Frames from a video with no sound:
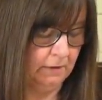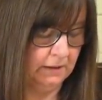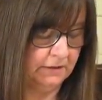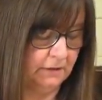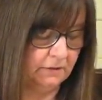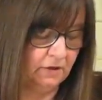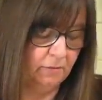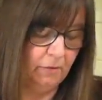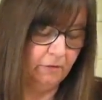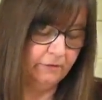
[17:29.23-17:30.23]
but it does
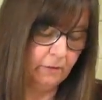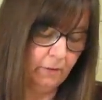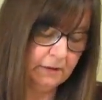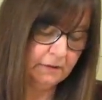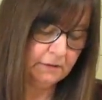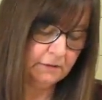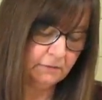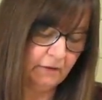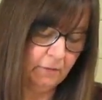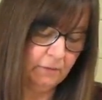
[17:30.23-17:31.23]
come off. They're quite nice
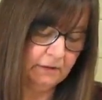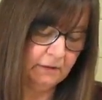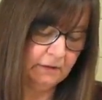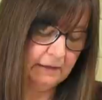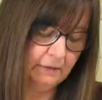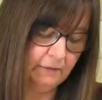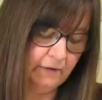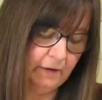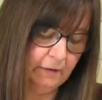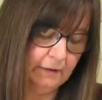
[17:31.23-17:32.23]
to write with now the ink's
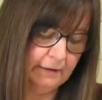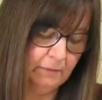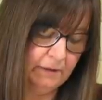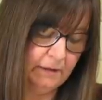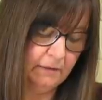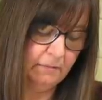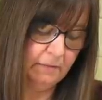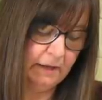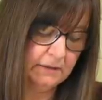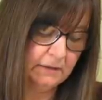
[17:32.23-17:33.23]
flowing a little bit
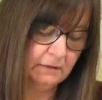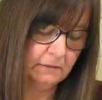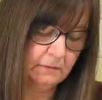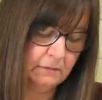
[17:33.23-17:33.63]
better.